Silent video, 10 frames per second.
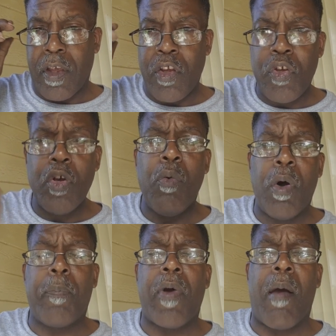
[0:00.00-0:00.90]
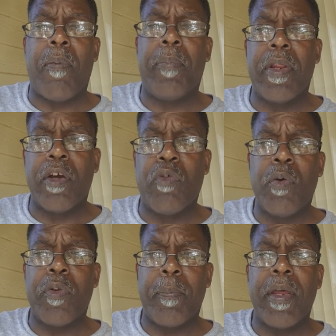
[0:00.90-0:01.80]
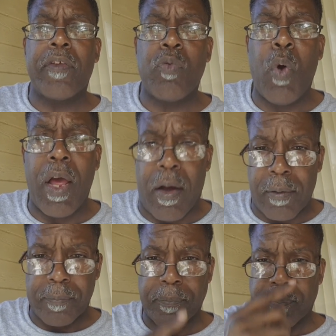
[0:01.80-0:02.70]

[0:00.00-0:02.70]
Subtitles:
you will probably agree with me as well